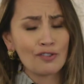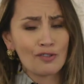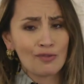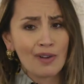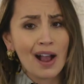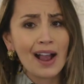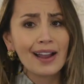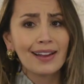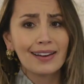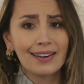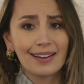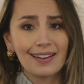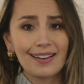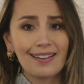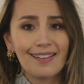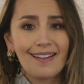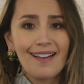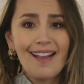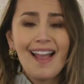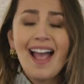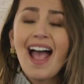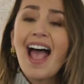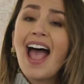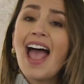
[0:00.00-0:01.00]
variety,
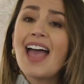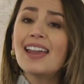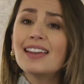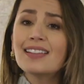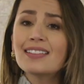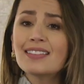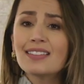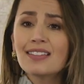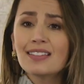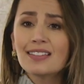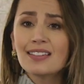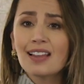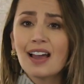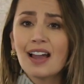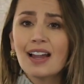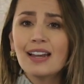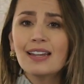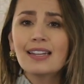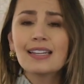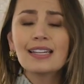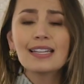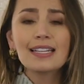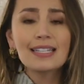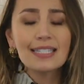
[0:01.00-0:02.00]
and its
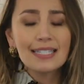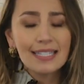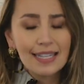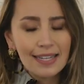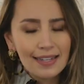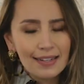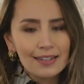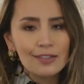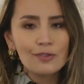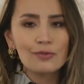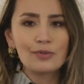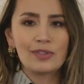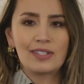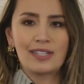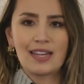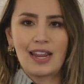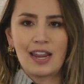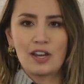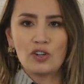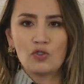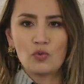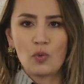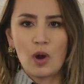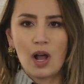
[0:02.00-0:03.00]
design continues to
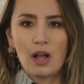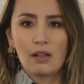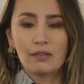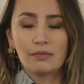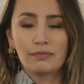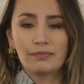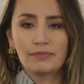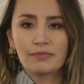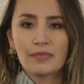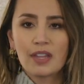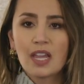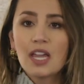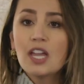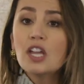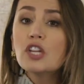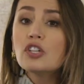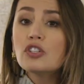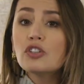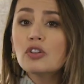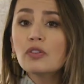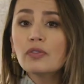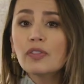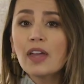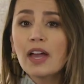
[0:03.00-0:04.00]
age well.
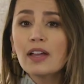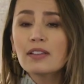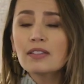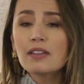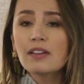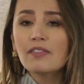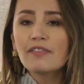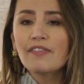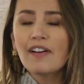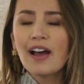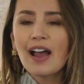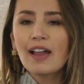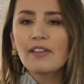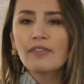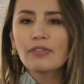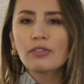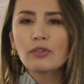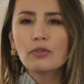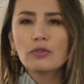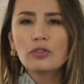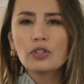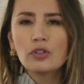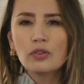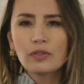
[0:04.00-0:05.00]
two thousand five
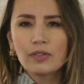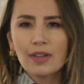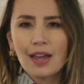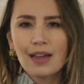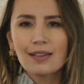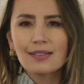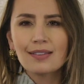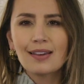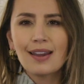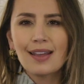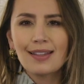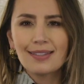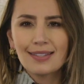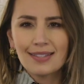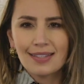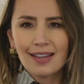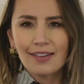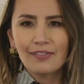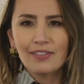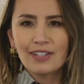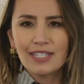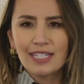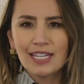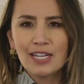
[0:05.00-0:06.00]
through two thousand
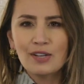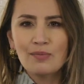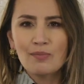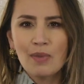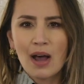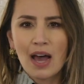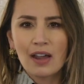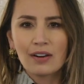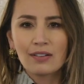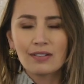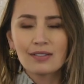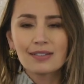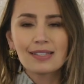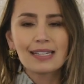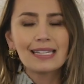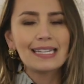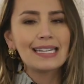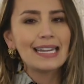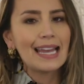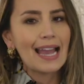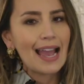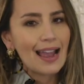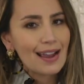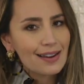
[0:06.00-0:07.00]
seventeen models
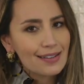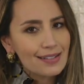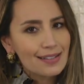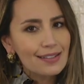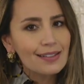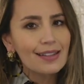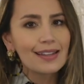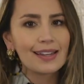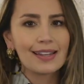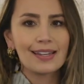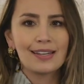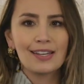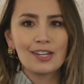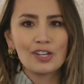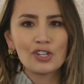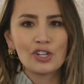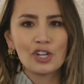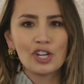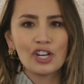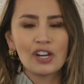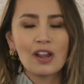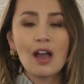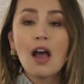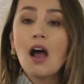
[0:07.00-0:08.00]
in excellent
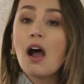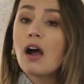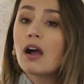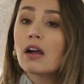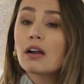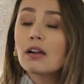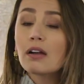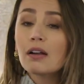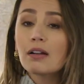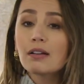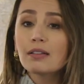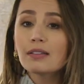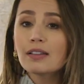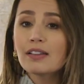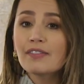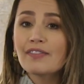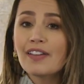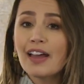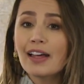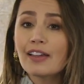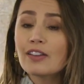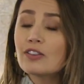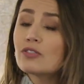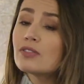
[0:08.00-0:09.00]
condition are currently
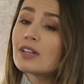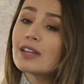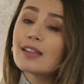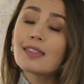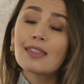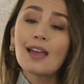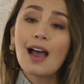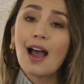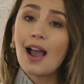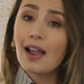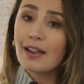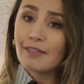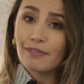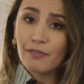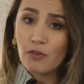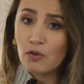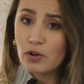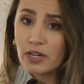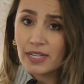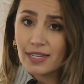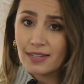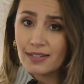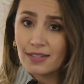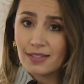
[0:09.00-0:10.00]
valued in the high
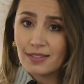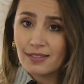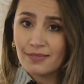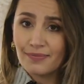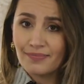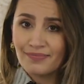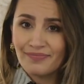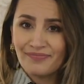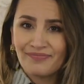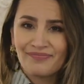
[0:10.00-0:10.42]
forties.